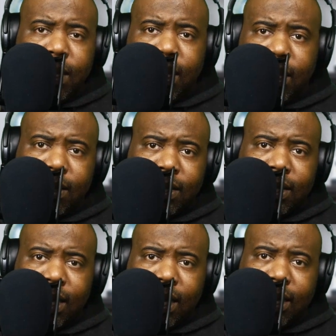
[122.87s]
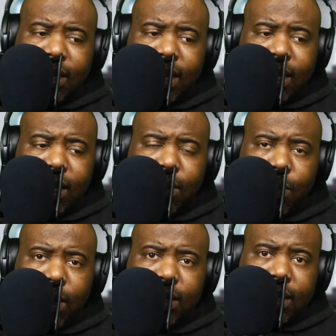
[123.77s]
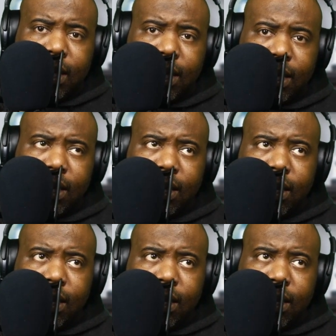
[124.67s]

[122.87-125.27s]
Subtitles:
in the state that he was in